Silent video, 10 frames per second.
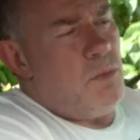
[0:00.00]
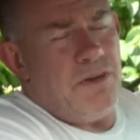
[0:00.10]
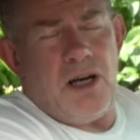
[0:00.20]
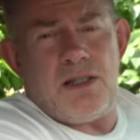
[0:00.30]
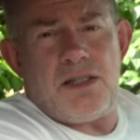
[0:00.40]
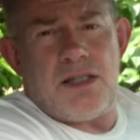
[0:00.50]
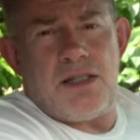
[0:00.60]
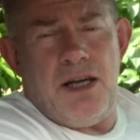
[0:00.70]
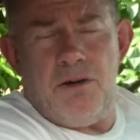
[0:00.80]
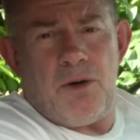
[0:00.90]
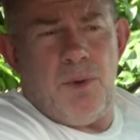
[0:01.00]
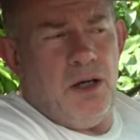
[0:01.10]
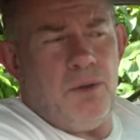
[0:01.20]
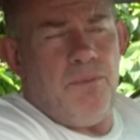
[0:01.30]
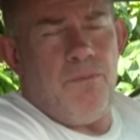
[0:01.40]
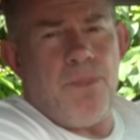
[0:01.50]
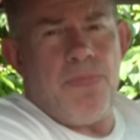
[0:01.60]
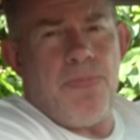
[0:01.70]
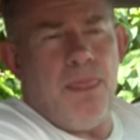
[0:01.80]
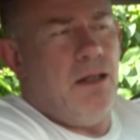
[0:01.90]
With regards to the steering wheel,
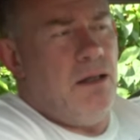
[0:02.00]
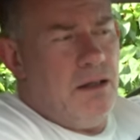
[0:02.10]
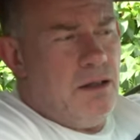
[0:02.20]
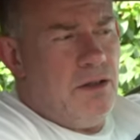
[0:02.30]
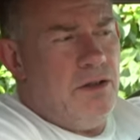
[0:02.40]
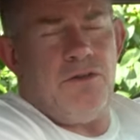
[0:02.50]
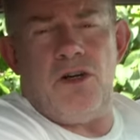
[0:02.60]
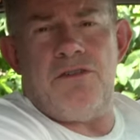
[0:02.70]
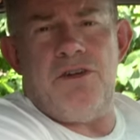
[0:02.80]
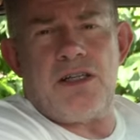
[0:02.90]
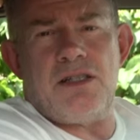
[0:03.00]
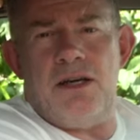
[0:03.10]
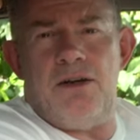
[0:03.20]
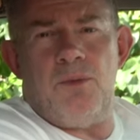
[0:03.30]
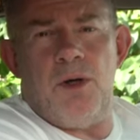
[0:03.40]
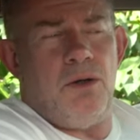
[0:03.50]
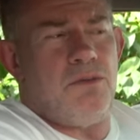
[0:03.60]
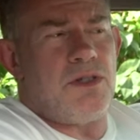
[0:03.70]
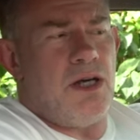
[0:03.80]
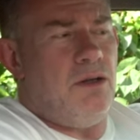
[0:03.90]
you've got a fixed steering wheel.
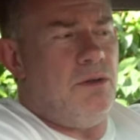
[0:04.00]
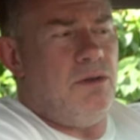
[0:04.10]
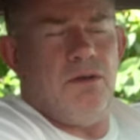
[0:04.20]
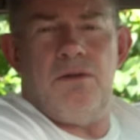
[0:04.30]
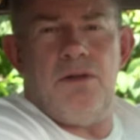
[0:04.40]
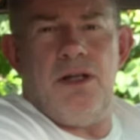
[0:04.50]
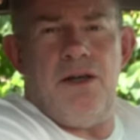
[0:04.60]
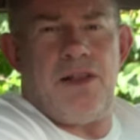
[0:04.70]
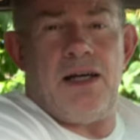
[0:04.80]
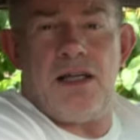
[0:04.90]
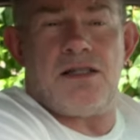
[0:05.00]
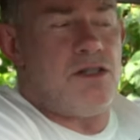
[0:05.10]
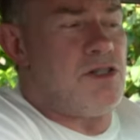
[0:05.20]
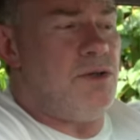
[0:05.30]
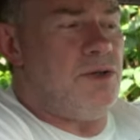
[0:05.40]
So if that doesn't suit